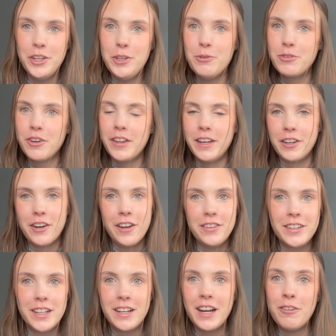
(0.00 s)
You saw that
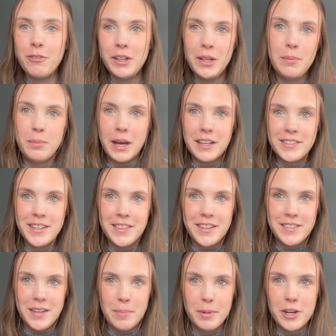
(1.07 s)
Kristen and I really busted the
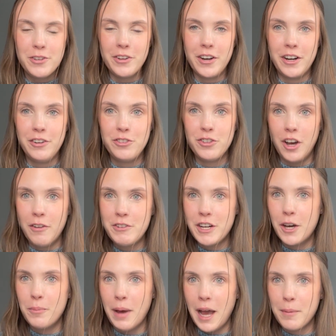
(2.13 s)
zippers on our soft
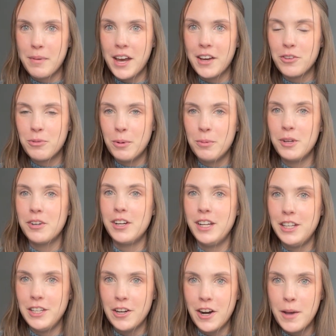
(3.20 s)
shell backpacks when we were
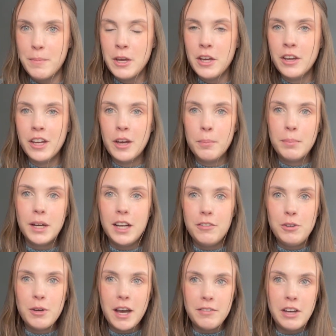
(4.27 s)
in Europe. But if
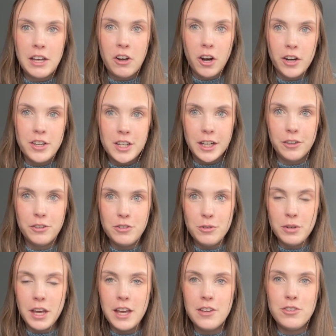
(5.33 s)
you have a hard shell
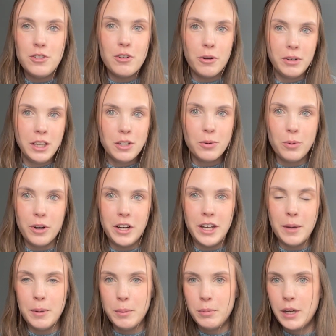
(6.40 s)
suitcase, you don't need to worry
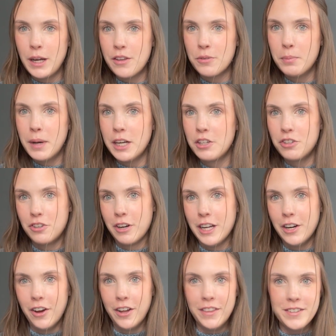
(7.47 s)
about putting as much
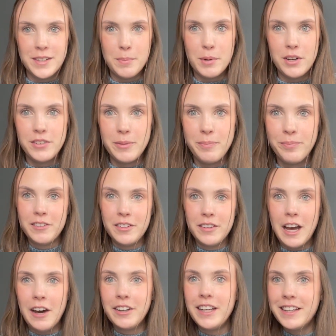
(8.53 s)
strain on the zippers.
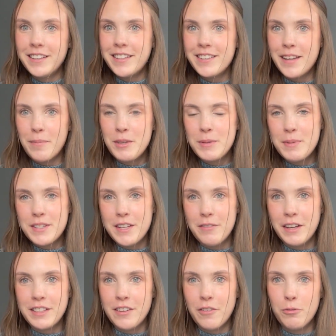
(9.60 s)
I'll get into some
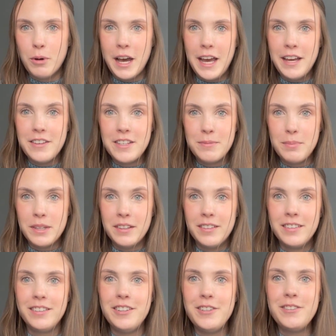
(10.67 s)
specifics of why do
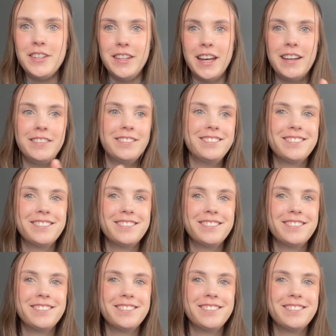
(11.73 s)
you see that?